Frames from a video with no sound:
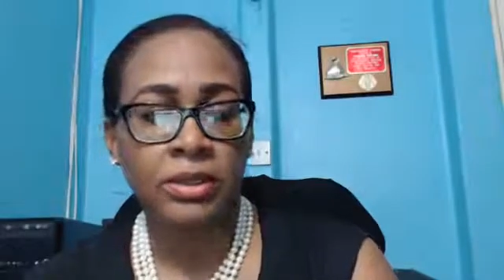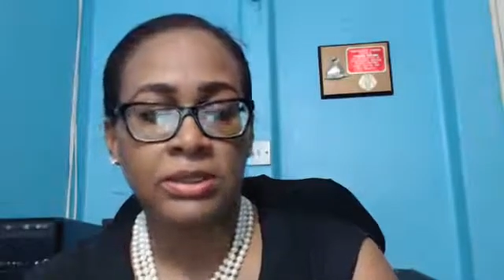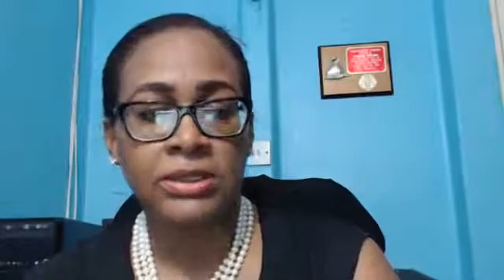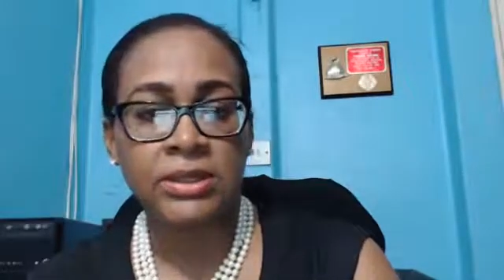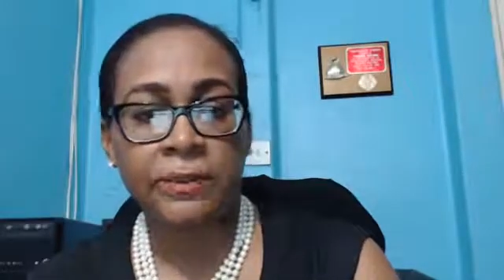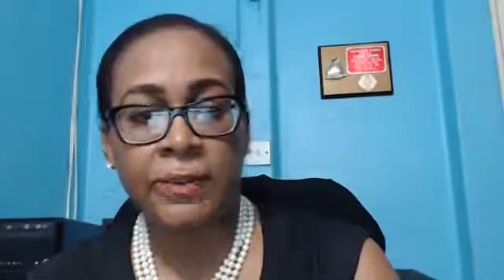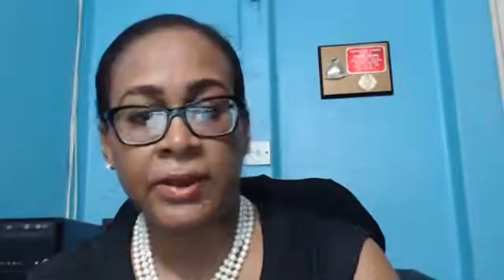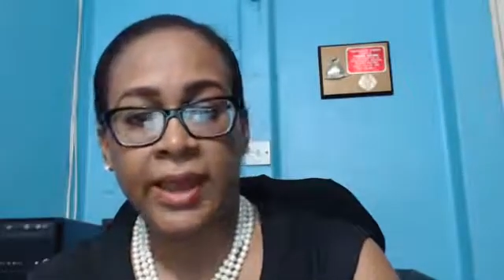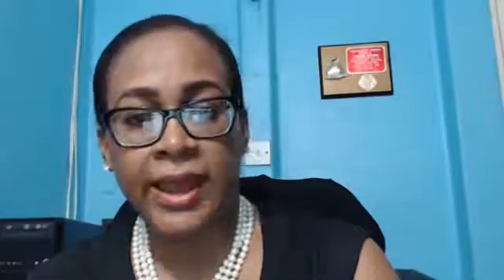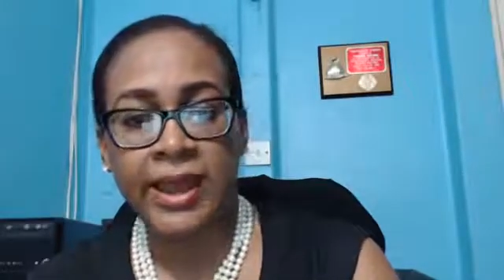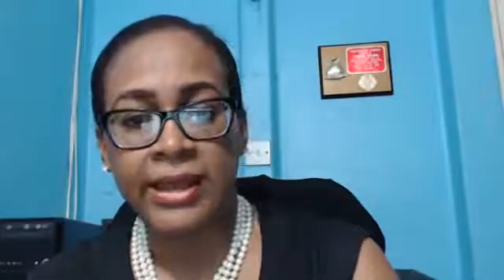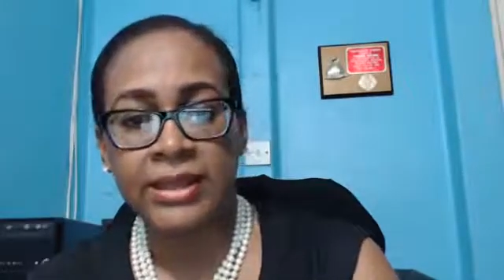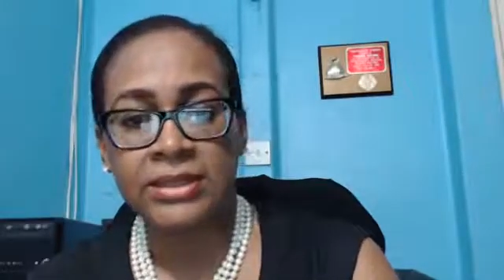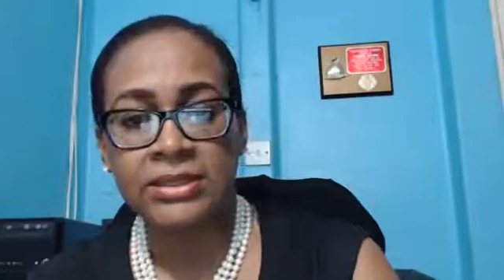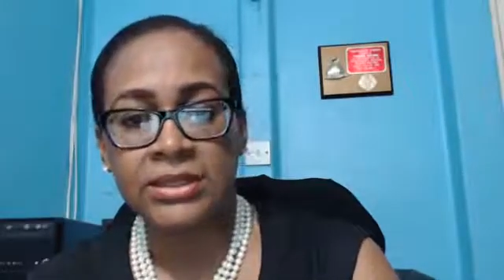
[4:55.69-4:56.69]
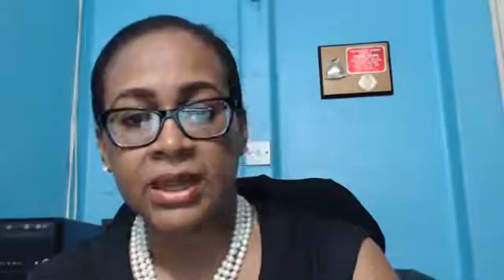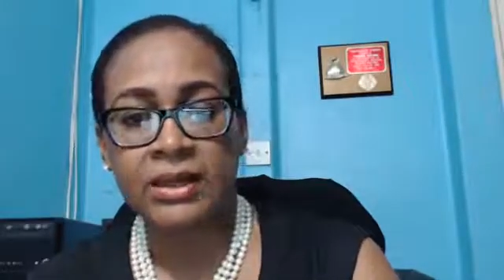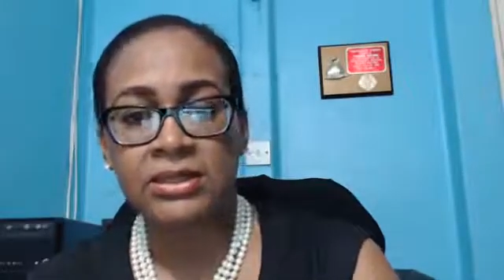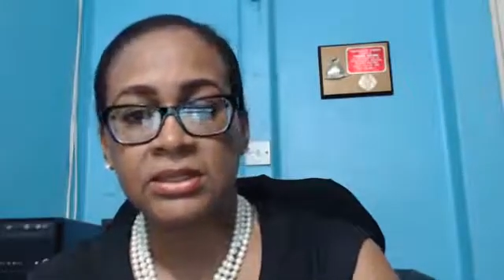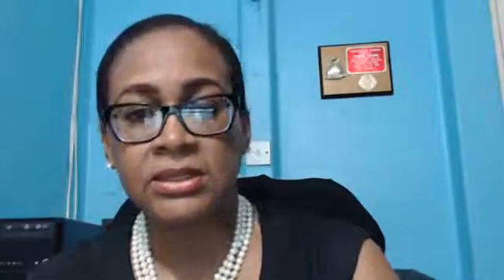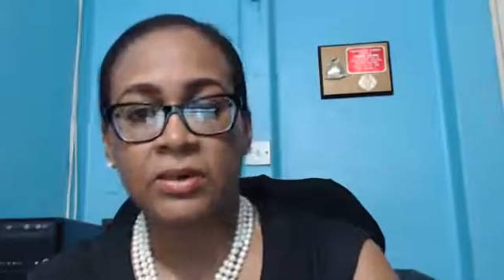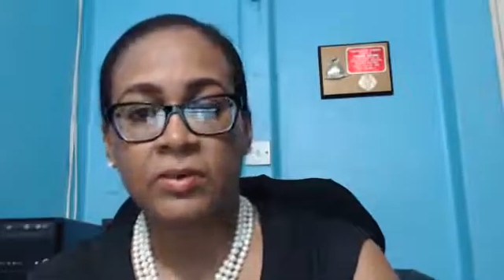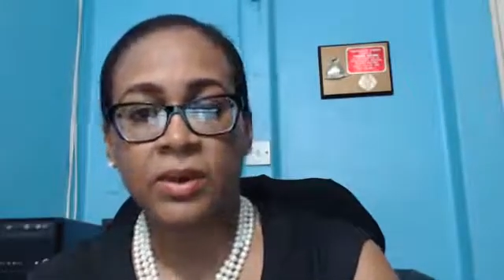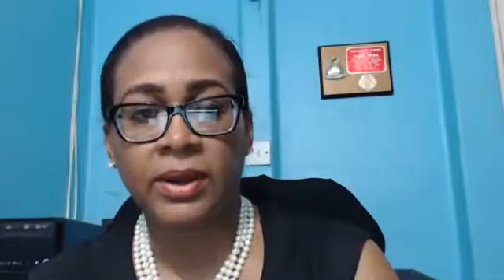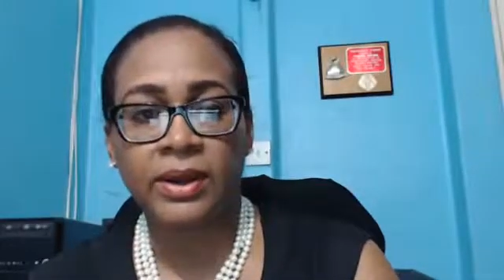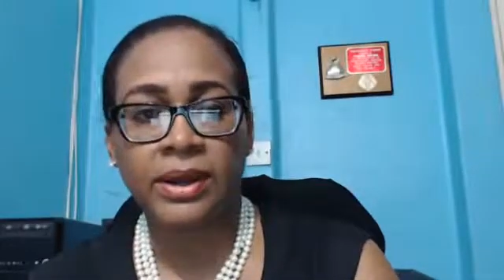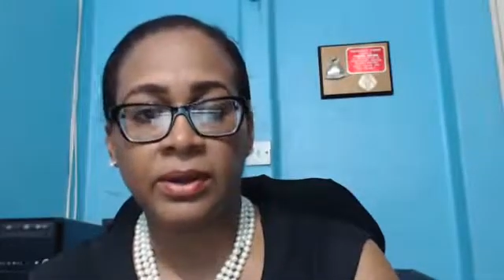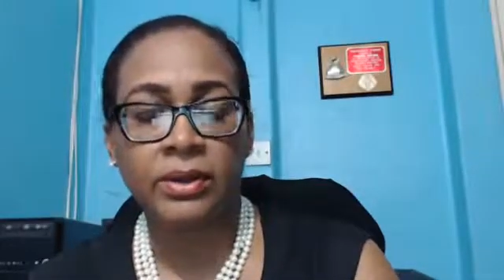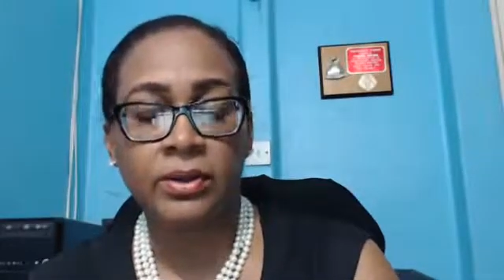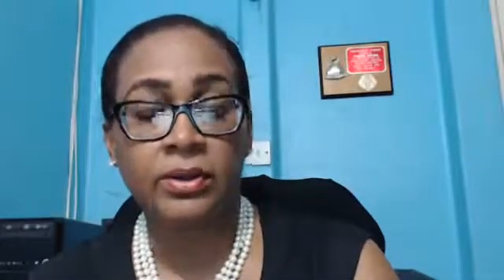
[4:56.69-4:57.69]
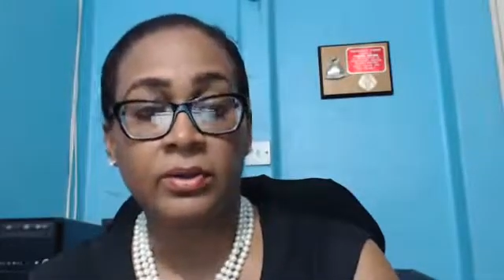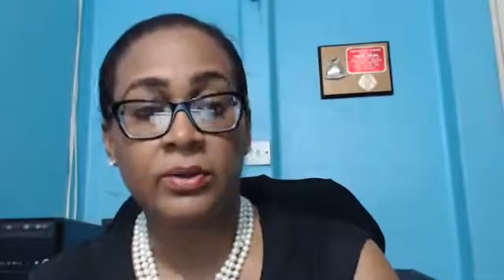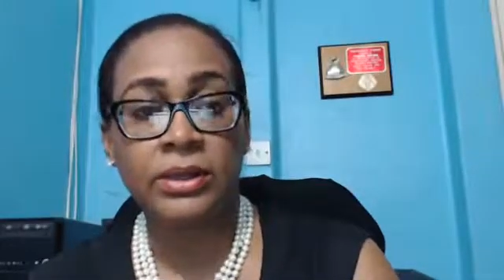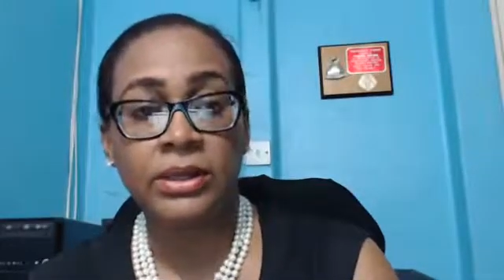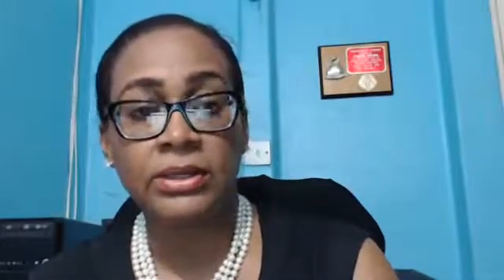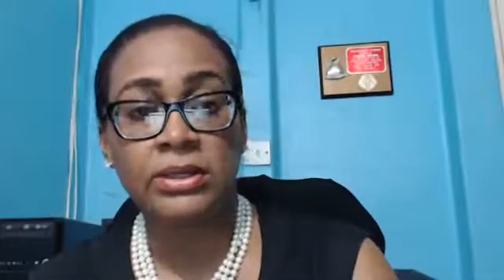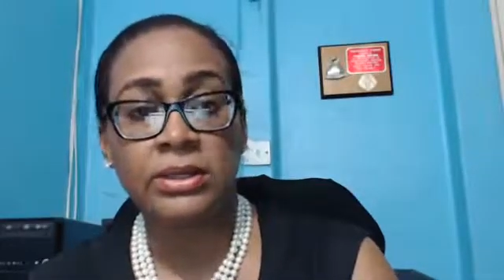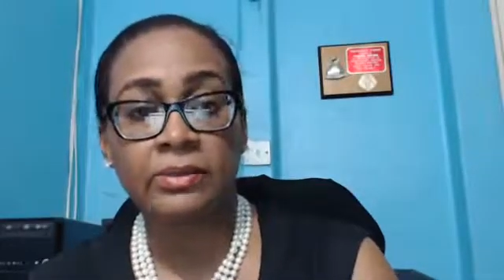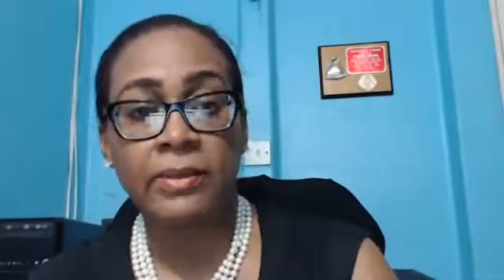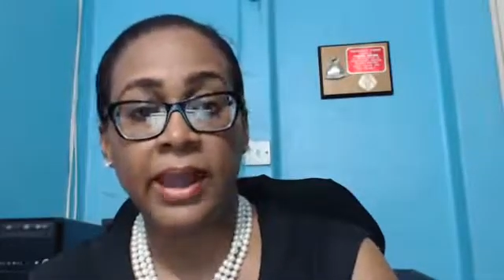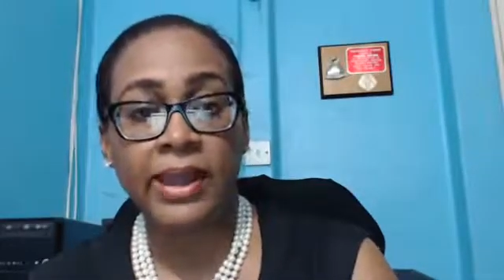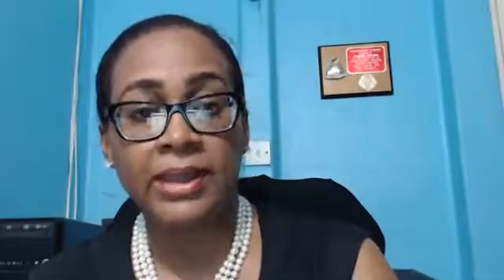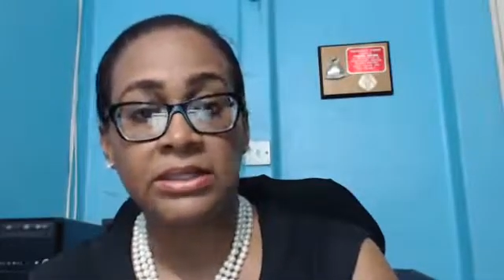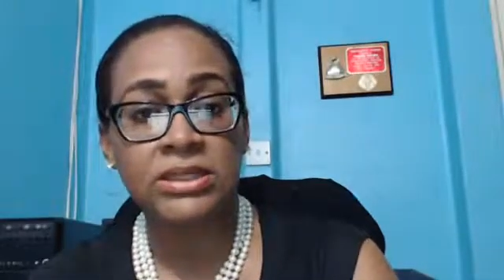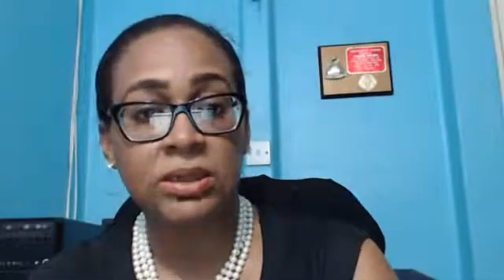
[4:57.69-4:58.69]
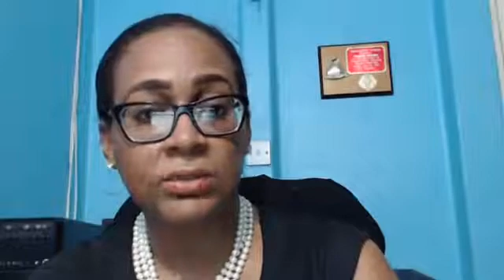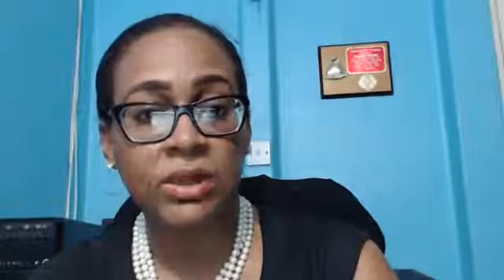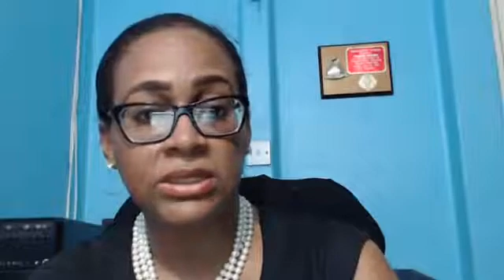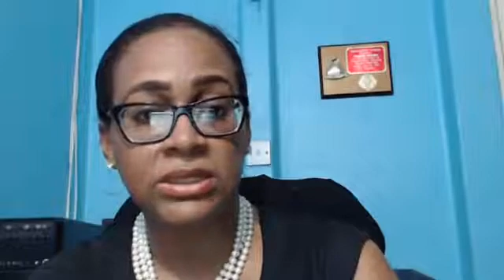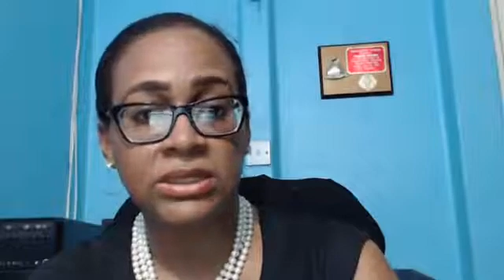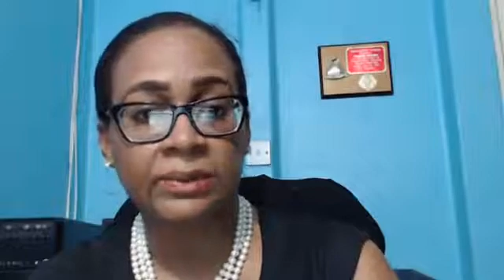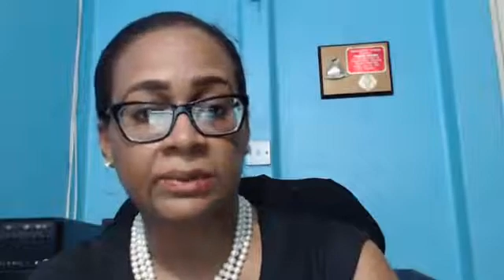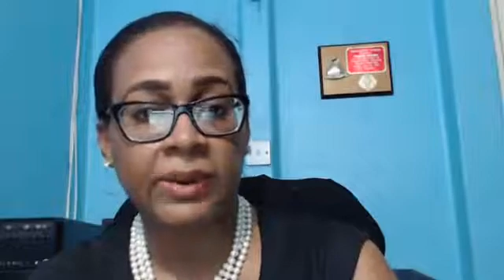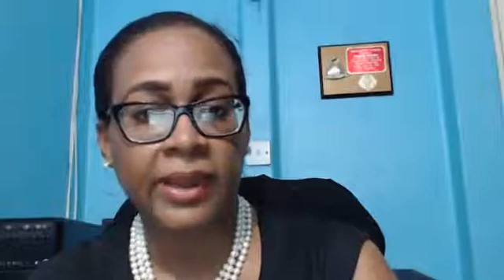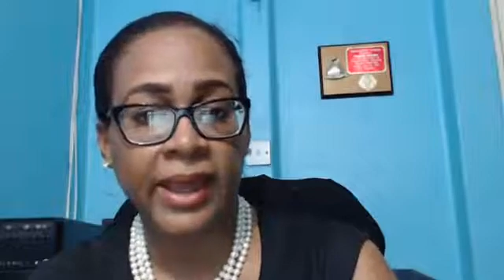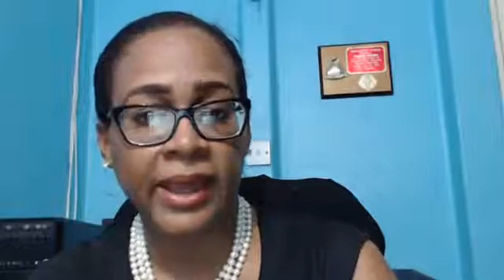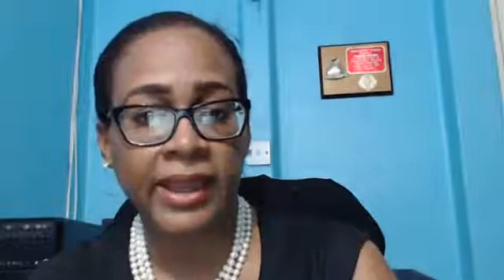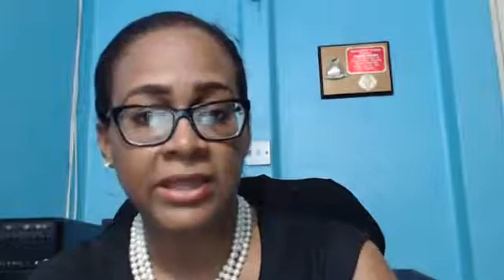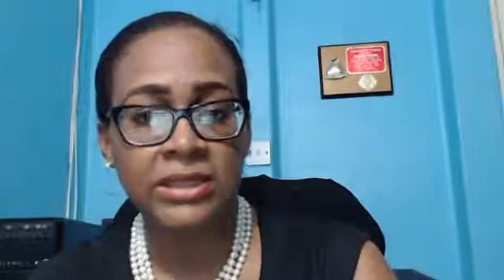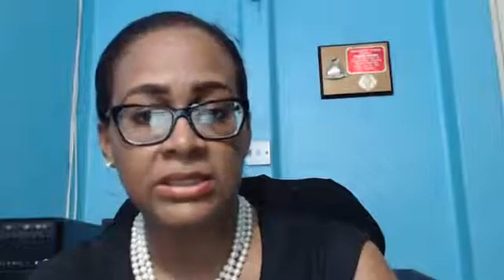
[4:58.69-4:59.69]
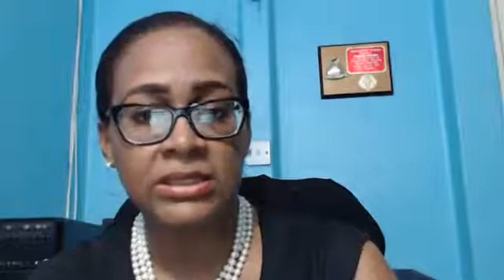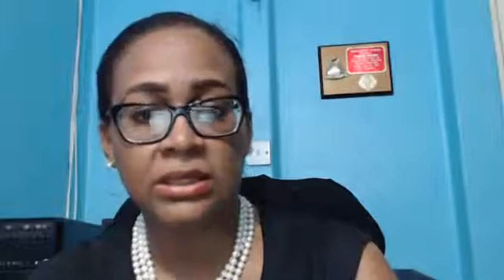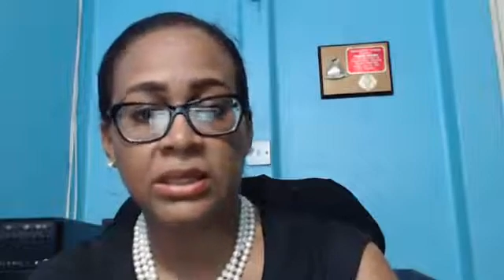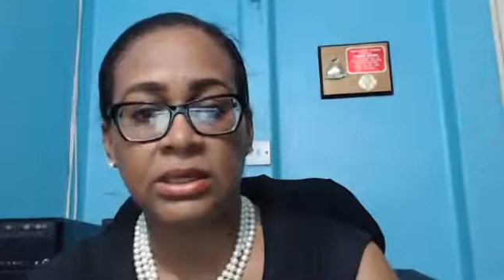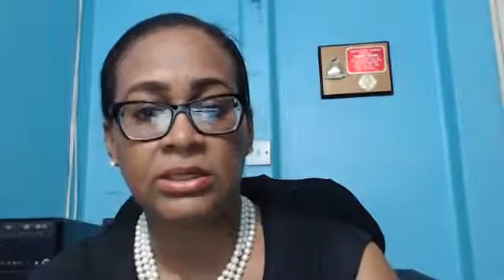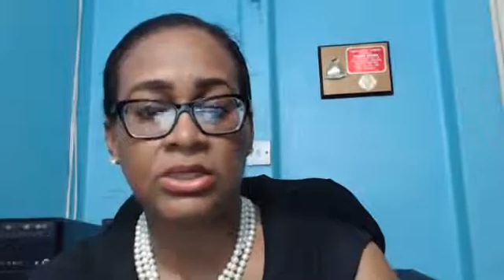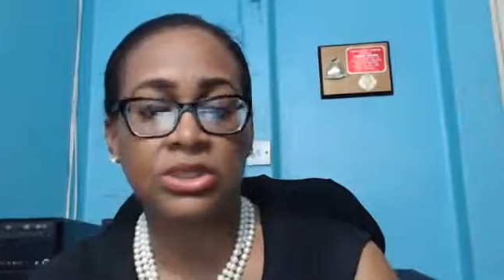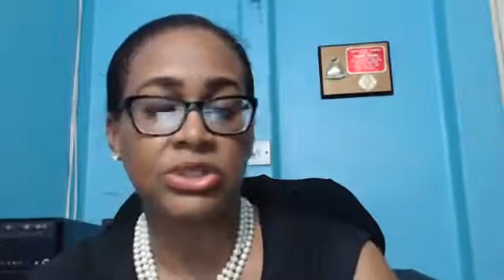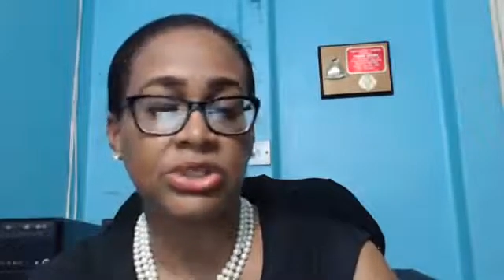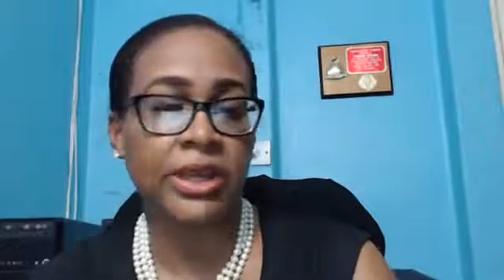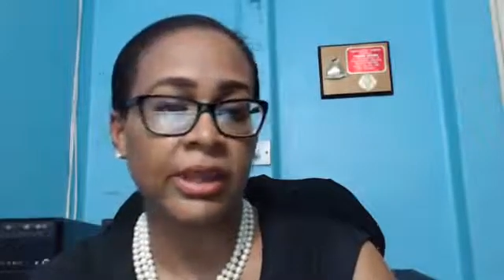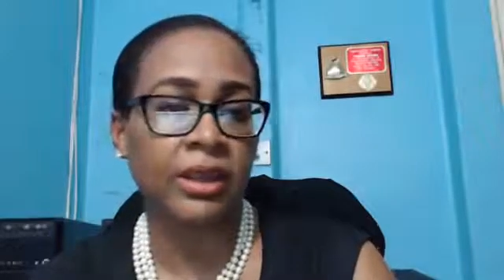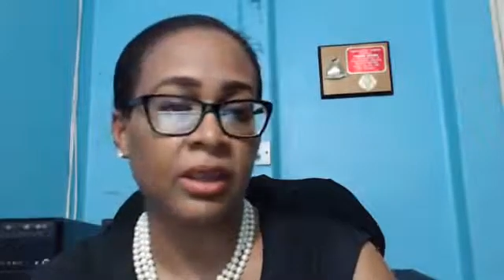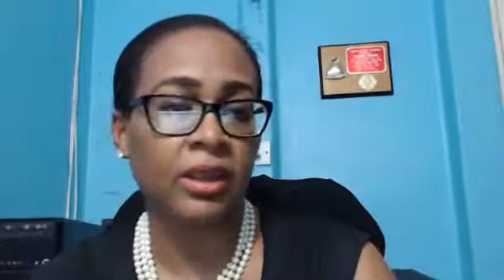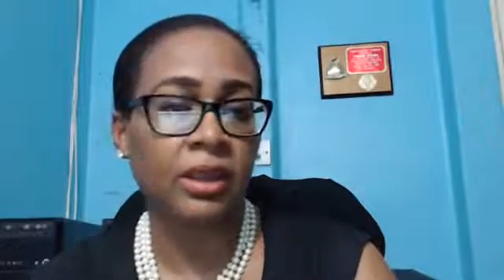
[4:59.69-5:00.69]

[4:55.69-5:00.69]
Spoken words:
supplies and so on that you don't need to buy so much supplies, you need to check